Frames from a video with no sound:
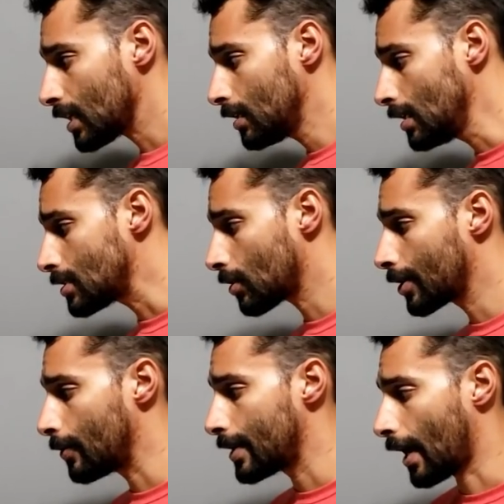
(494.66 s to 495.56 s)
let's start
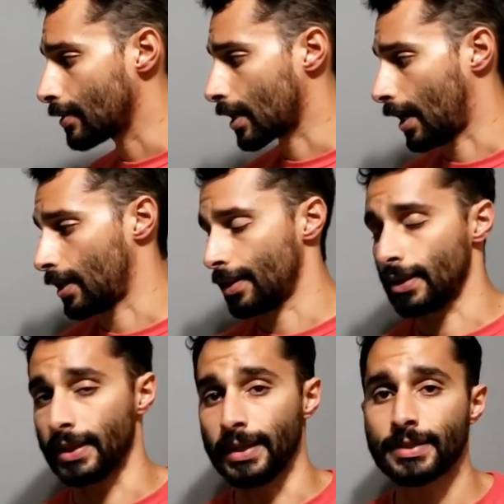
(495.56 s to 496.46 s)
going down the kind of the
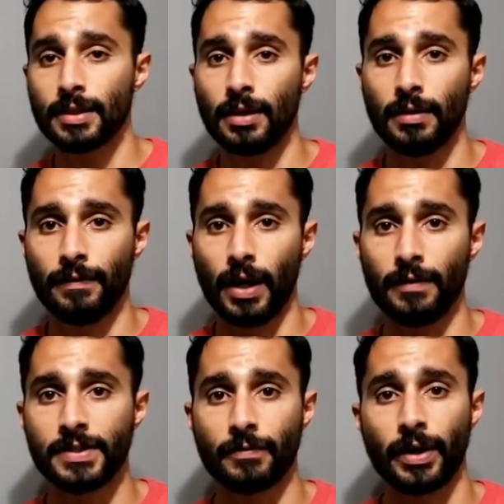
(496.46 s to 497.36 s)
list of,
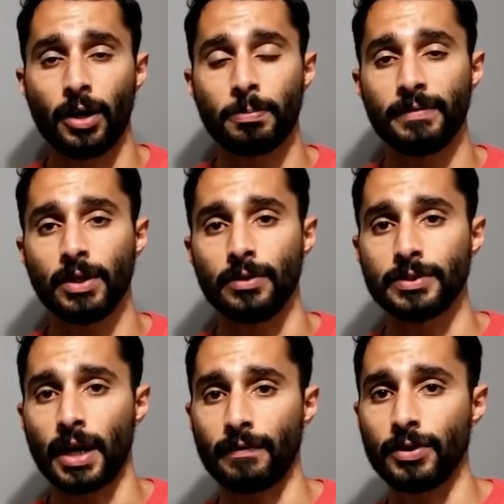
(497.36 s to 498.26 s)
of different LPVOs
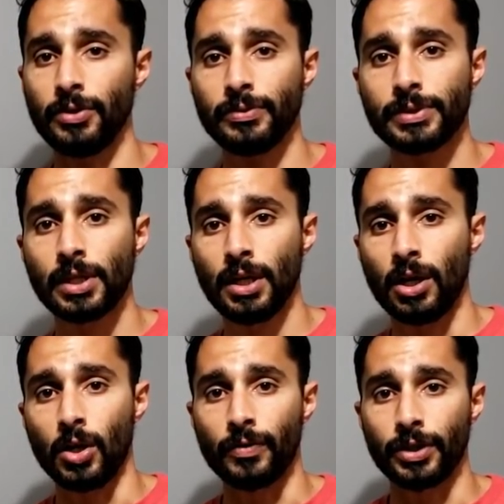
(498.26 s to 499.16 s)
that I've used
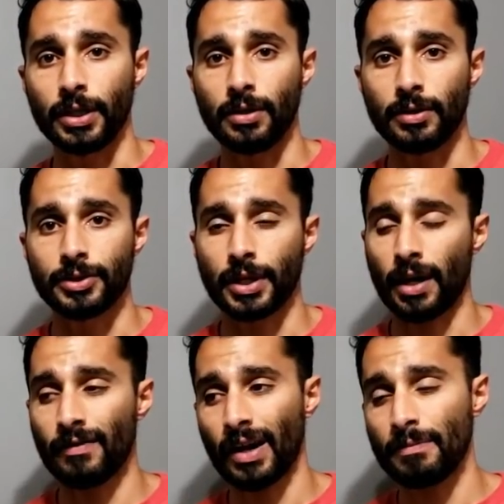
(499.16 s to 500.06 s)
over the years and
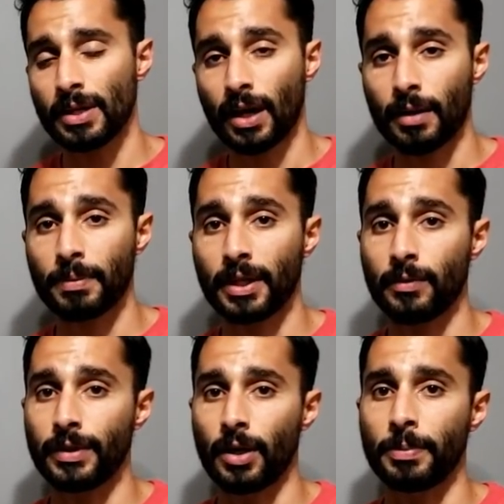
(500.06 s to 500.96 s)
I've, I've been kind of playing
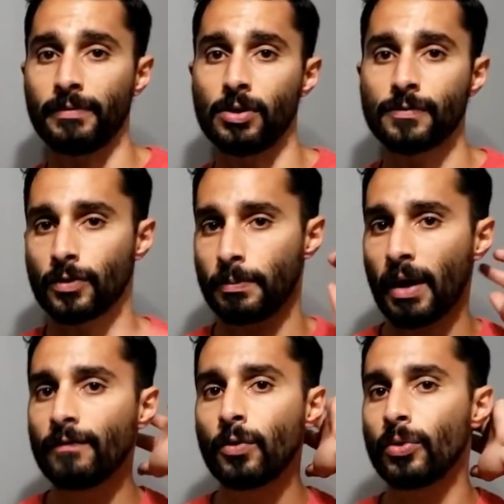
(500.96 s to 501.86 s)
with LPVOs for
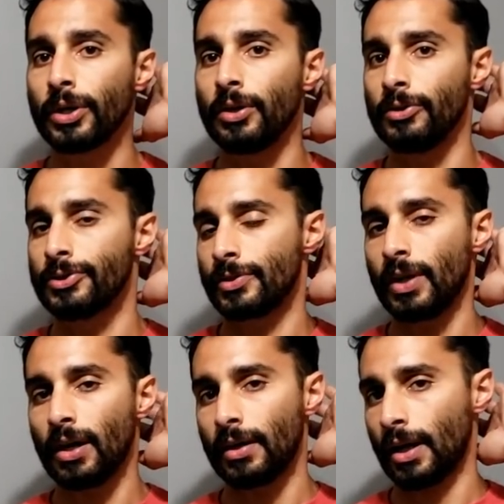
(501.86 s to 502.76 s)
about four years so
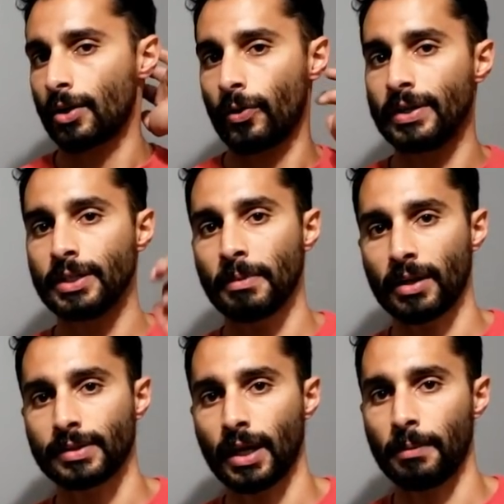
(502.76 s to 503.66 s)
not not a crazy
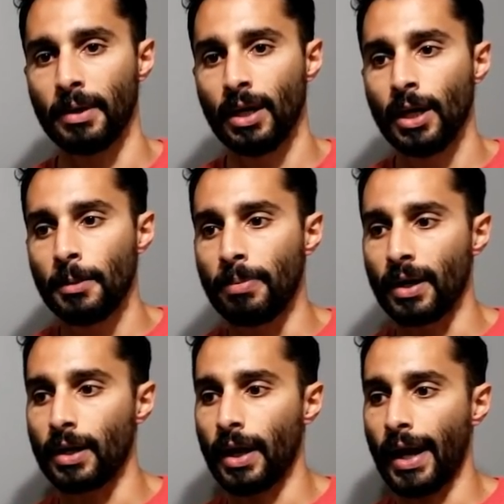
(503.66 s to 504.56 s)
amount of time
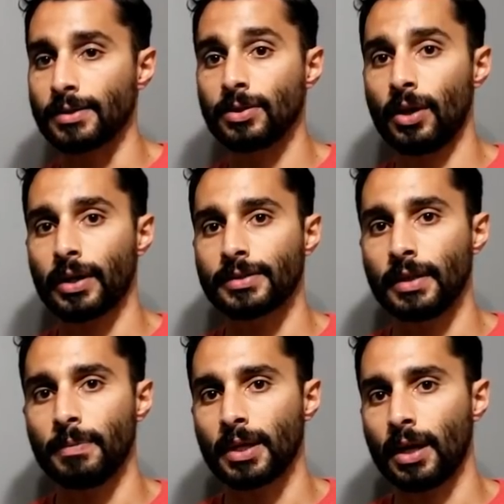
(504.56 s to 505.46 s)
but as long as
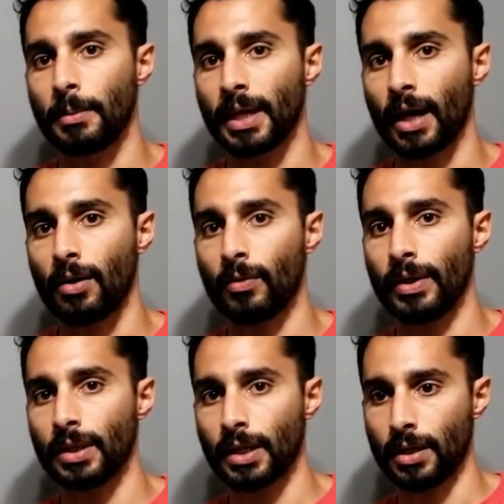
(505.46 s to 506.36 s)
they've been coming out
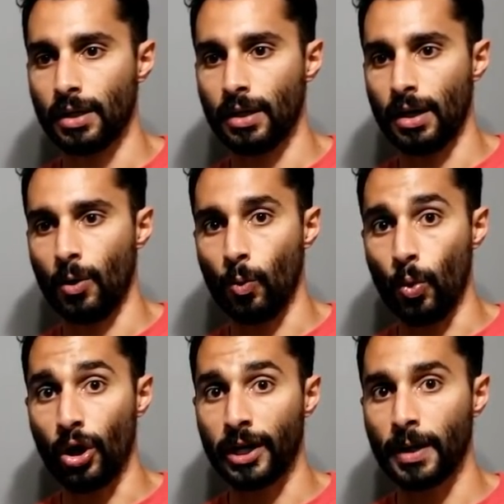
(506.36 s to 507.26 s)
with like a, a
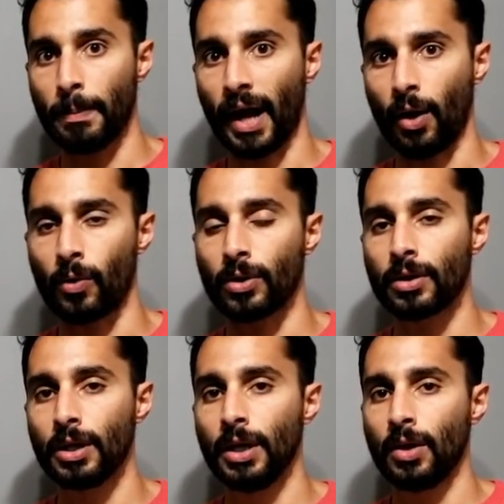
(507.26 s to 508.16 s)
one
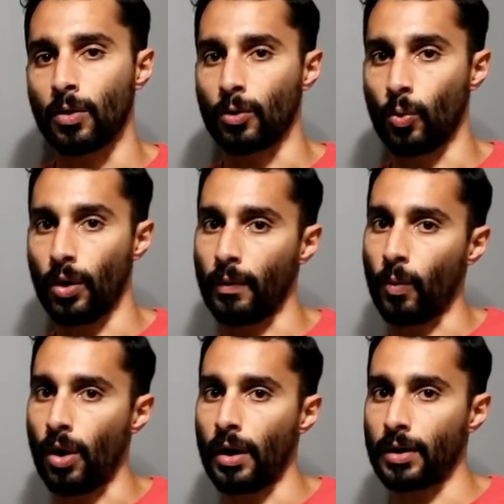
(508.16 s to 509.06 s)
power or 1
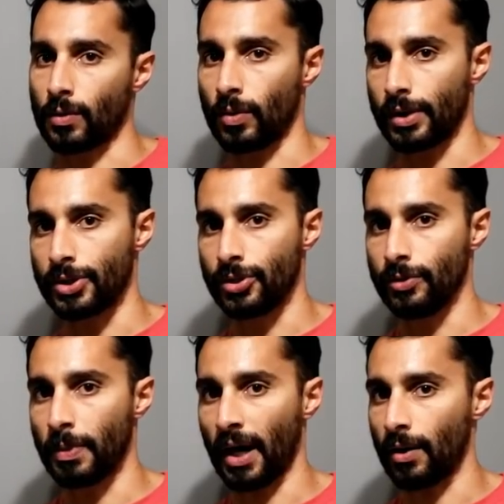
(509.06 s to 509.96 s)
1 or 1
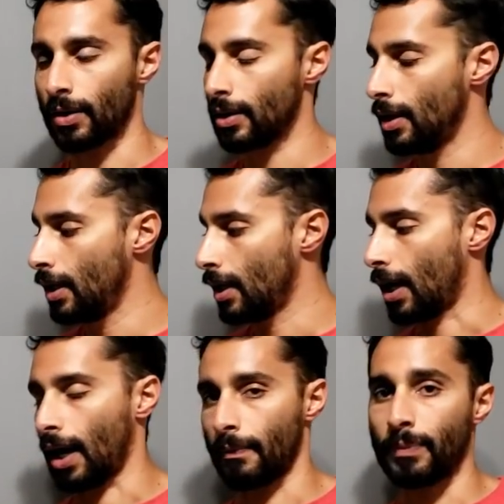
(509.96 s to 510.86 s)
2 power,
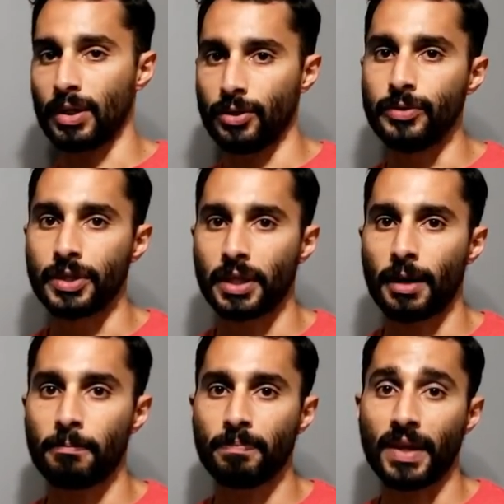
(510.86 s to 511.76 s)
I've been using
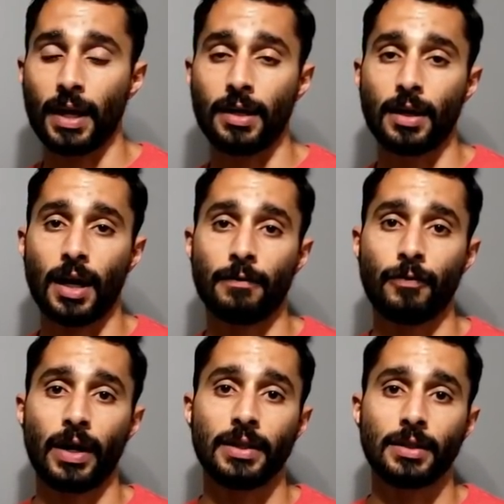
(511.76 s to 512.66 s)
them. And I
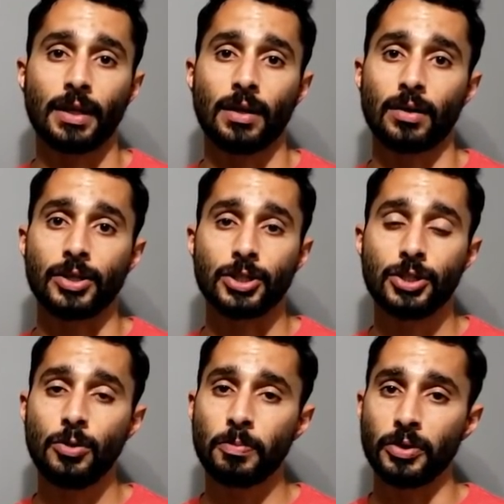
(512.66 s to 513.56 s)
find that they are
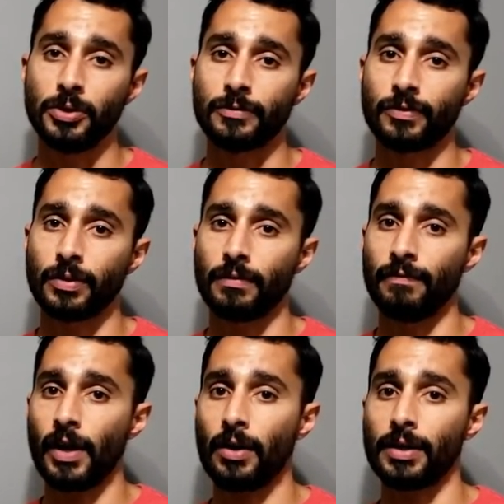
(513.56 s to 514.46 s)
super useful in
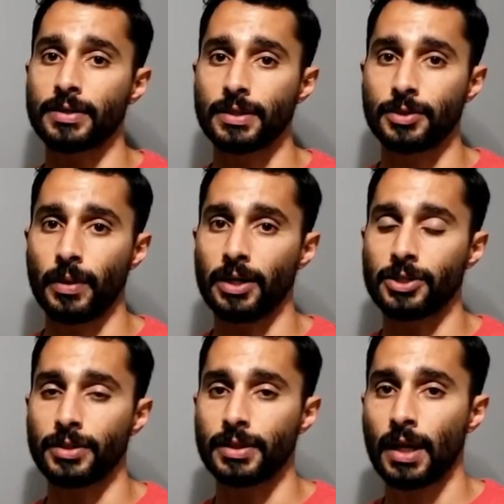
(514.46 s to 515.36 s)
various
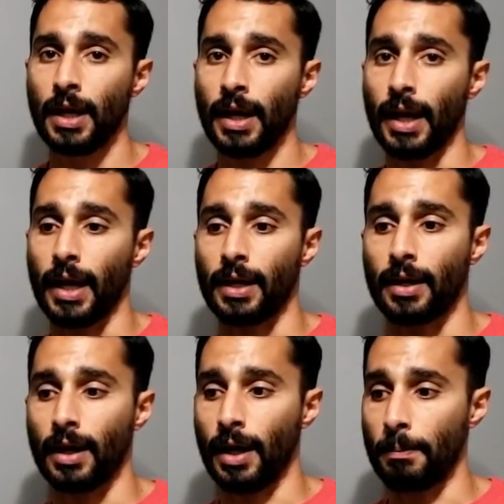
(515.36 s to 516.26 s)
situations and
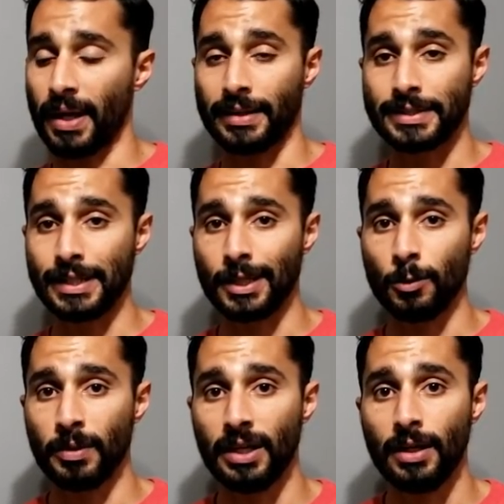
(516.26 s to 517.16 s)
um, in
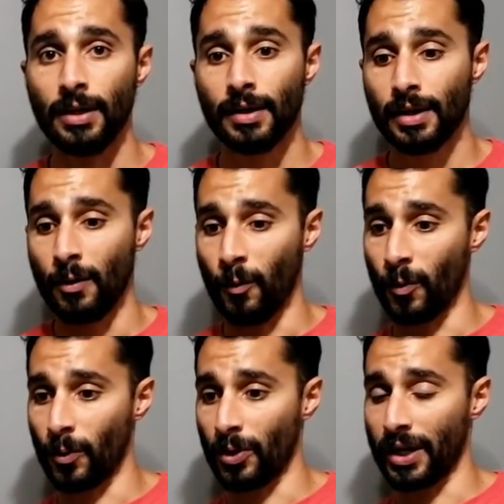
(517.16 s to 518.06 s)
CQB
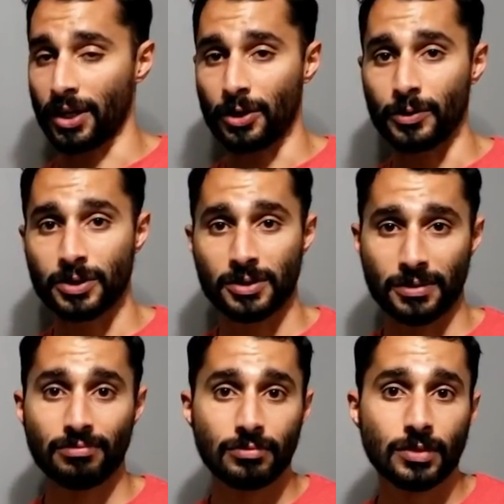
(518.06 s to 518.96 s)
or in close
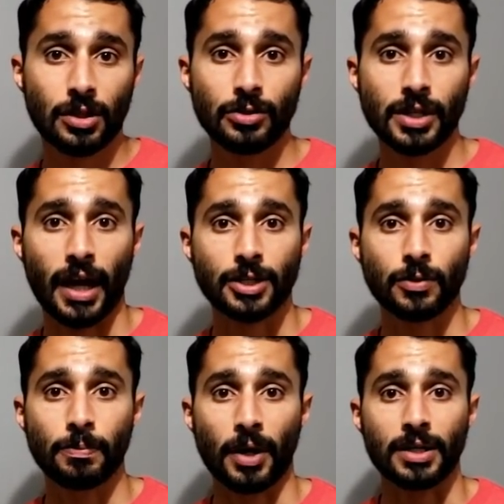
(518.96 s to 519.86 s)
close
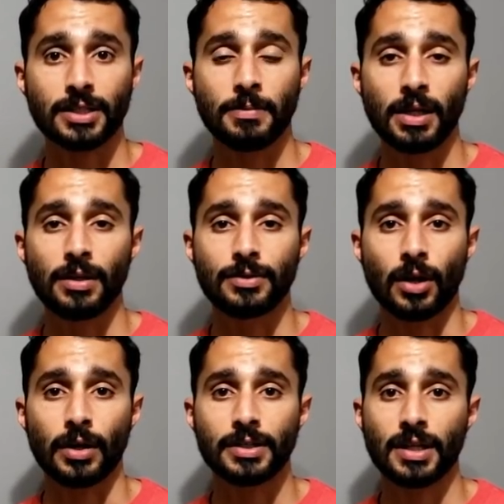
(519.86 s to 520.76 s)
actual proximity to
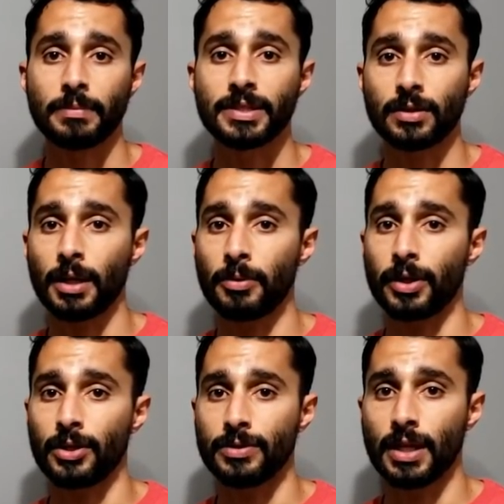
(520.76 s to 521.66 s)
targets, I'm still able to
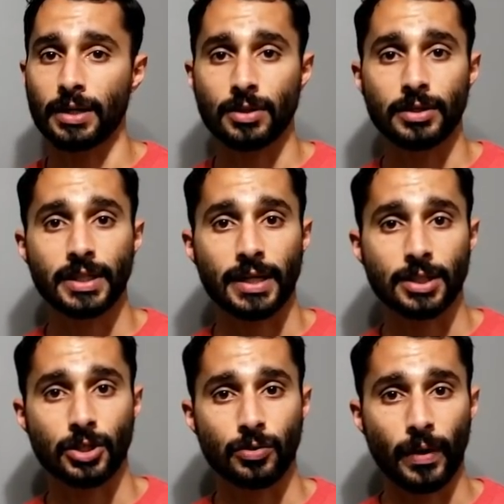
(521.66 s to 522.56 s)
use it as long as it has
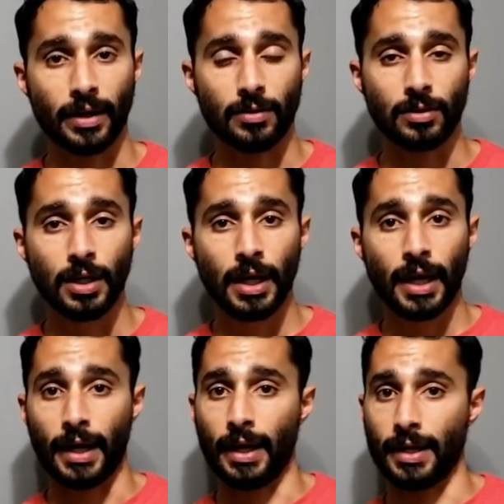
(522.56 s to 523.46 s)
a good reticle
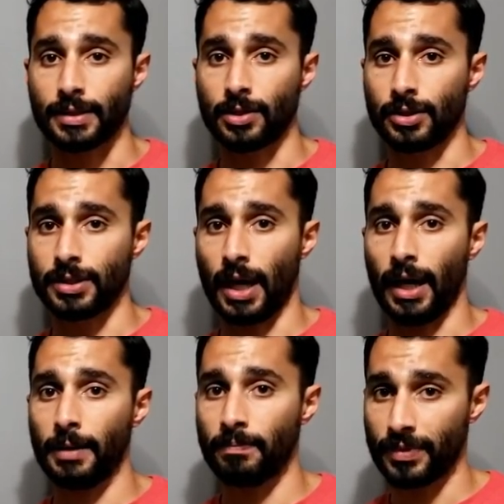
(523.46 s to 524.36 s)
and it has a good
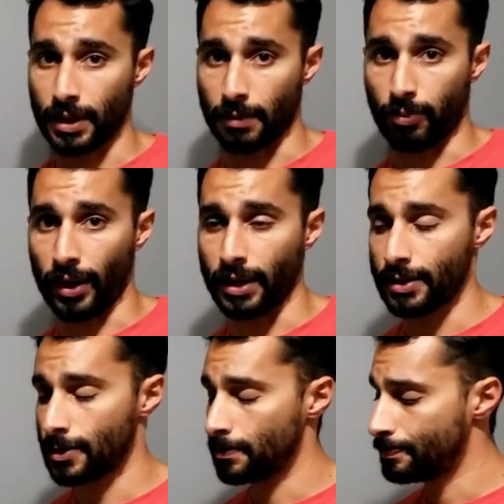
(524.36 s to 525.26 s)
dot, like
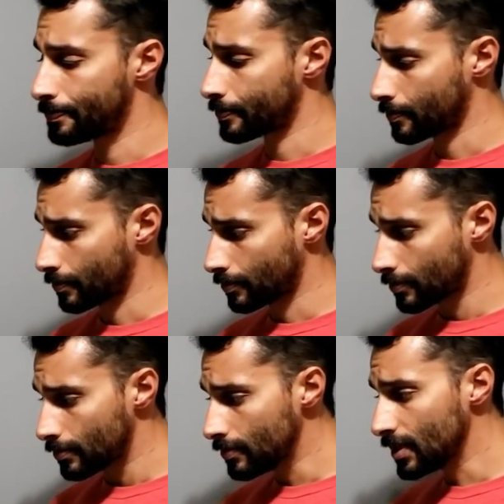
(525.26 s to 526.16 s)
brightness,
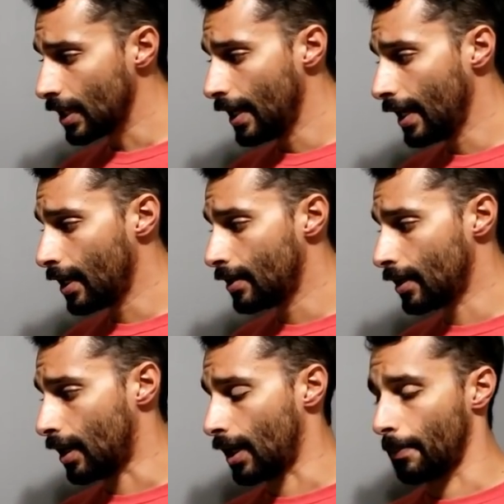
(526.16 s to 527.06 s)
and
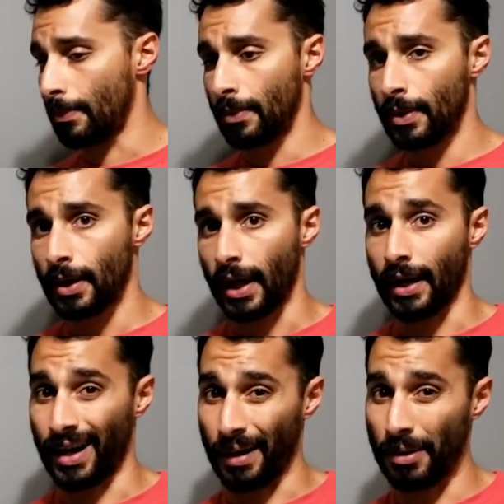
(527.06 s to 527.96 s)
um,
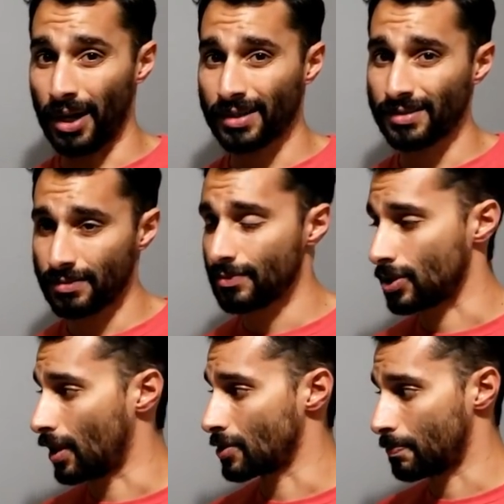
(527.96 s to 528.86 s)
an eye box. So
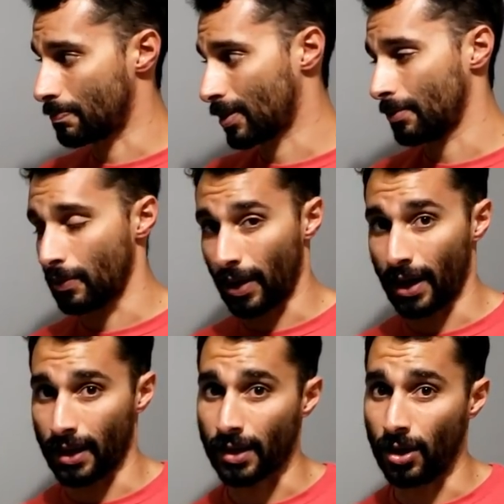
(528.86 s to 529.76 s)
that's probably why I
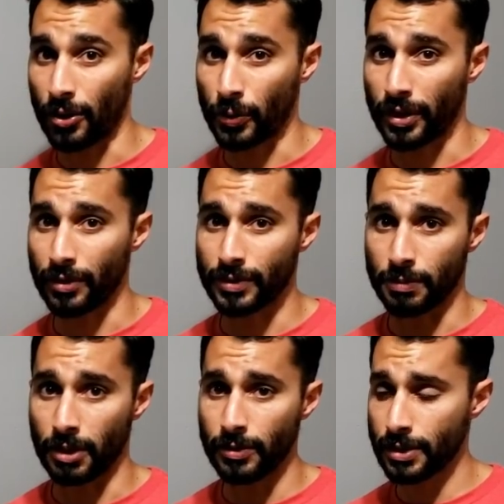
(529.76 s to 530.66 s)
like all three of those the
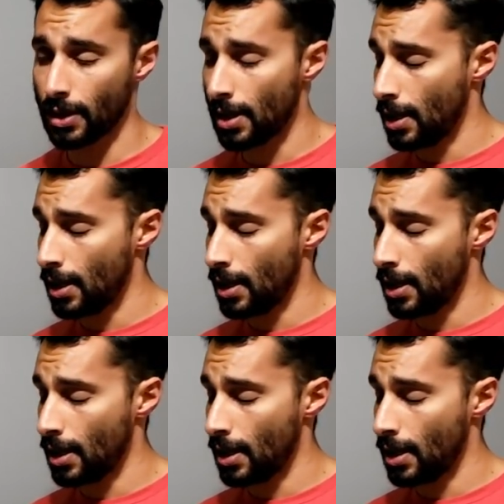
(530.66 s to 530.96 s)
most.